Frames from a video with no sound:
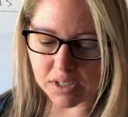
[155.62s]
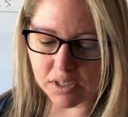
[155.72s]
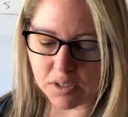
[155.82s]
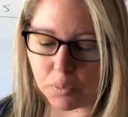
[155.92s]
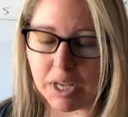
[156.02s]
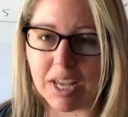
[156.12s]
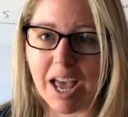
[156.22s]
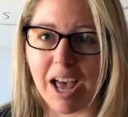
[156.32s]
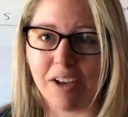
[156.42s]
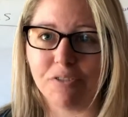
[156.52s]
We
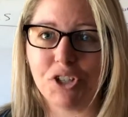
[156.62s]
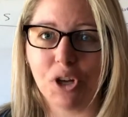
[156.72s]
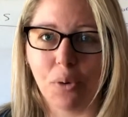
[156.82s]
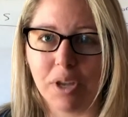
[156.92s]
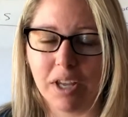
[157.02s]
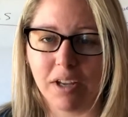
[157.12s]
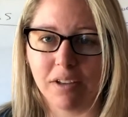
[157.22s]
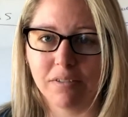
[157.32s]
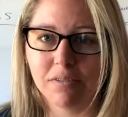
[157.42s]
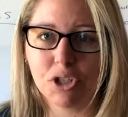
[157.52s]
have
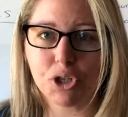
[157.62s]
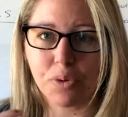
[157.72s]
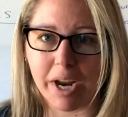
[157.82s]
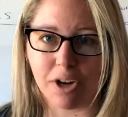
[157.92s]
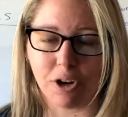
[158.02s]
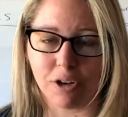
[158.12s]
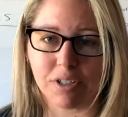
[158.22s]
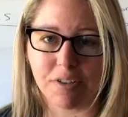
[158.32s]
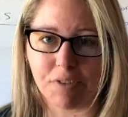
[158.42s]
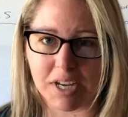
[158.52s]
choking trainer
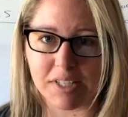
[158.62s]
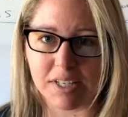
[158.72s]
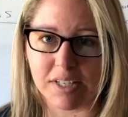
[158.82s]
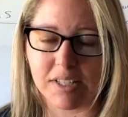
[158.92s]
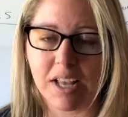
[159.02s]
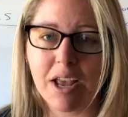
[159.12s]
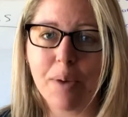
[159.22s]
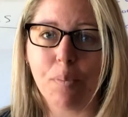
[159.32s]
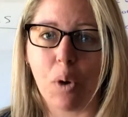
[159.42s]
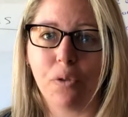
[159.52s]
devices,
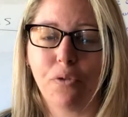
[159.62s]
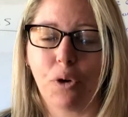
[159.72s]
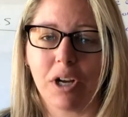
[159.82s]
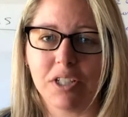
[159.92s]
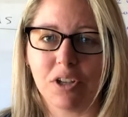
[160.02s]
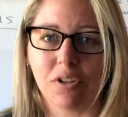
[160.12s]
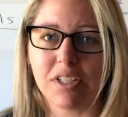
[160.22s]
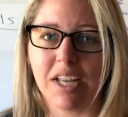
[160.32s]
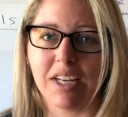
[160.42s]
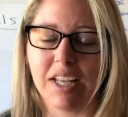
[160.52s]
both for adults
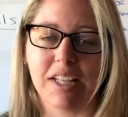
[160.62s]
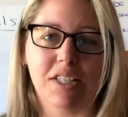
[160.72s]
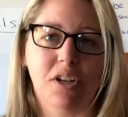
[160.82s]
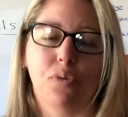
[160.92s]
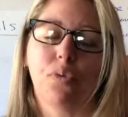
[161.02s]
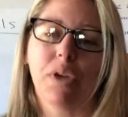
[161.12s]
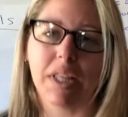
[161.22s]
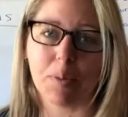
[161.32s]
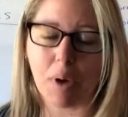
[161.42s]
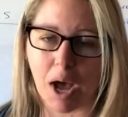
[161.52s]
and kids. They're
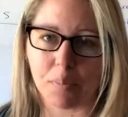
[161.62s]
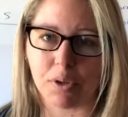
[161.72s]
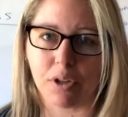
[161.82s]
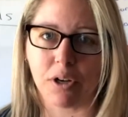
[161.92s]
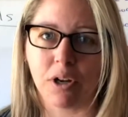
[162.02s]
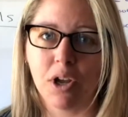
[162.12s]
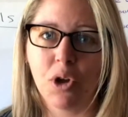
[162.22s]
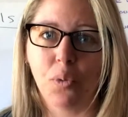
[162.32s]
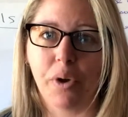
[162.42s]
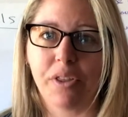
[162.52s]
really popular
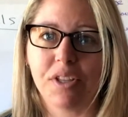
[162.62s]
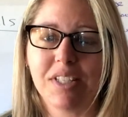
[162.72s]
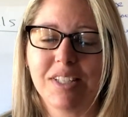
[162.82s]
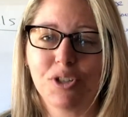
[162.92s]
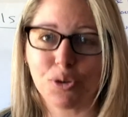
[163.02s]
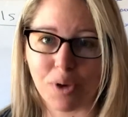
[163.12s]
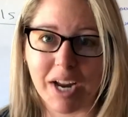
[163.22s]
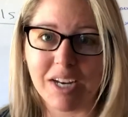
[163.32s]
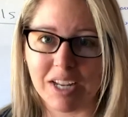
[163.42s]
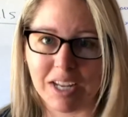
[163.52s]
with
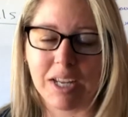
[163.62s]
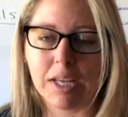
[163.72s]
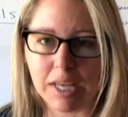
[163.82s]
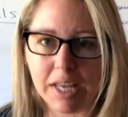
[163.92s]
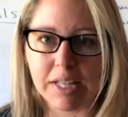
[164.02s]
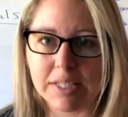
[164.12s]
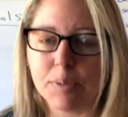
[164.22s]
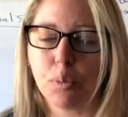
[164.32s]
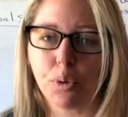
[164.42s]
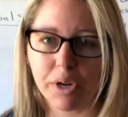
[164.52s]
training kids
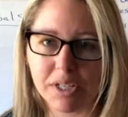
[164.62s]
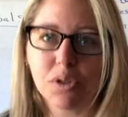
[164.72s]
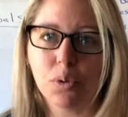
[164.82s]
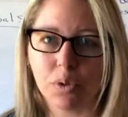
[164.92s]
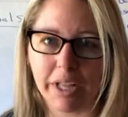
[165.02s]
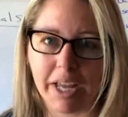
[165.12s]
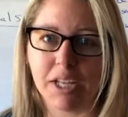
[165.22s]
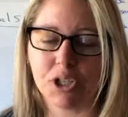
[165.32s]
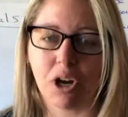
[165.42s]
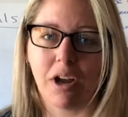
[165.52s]
preschool
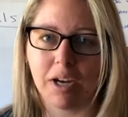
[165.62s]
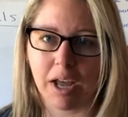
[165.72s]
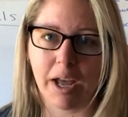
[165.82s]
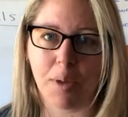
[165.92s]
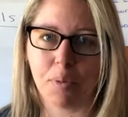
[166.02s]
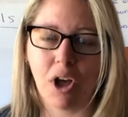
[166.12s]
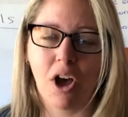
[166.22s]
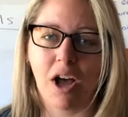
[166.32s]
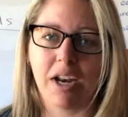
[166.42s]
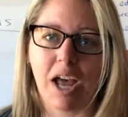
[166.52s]
age on up
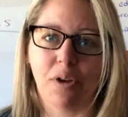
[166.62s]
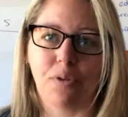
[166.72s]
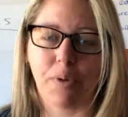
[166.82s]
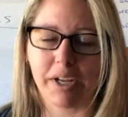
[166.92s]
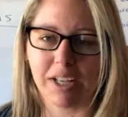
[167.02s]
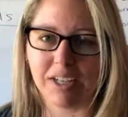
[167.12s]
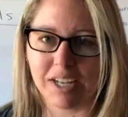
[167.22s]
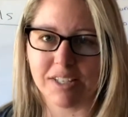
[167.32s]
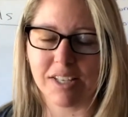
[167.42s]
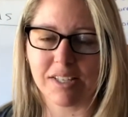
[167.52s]
on how to
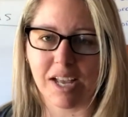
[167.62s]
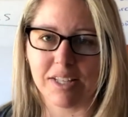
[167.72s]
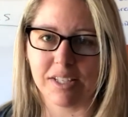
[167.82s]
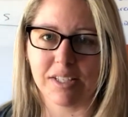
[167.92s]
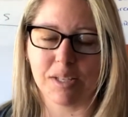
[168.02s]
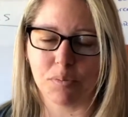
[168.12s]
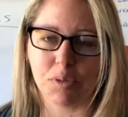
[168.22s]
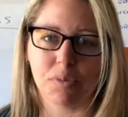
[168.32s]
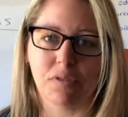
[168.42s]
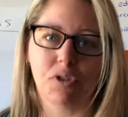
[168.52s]
recognize the signs and
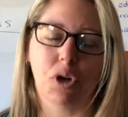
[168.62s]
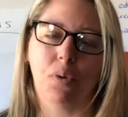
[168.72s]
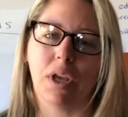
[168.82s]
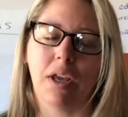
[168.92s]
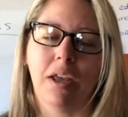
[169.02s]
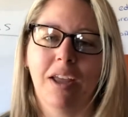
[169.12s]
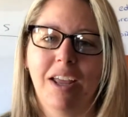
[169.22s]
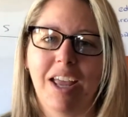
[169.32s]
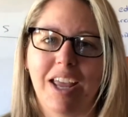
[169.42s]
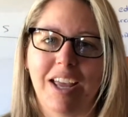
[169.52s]
symptoms of choking
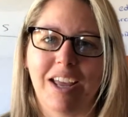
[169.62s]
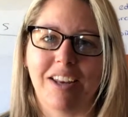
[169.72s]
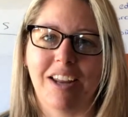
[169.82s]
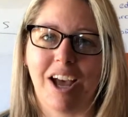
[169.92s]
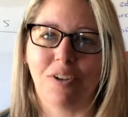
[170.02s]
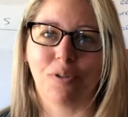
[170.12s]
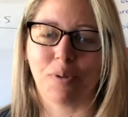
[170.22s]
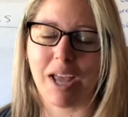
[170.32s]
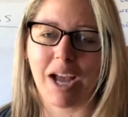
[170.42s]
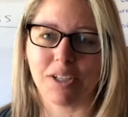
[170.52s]
and how to
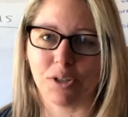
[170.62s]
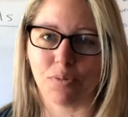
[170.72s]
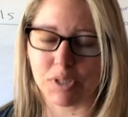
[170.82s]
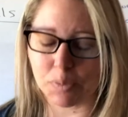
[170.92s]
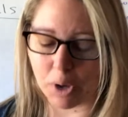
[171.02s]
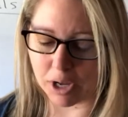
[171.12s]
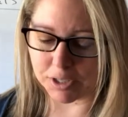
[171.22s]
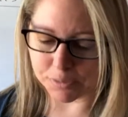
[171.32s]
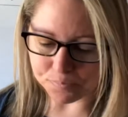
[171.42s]
react and respond.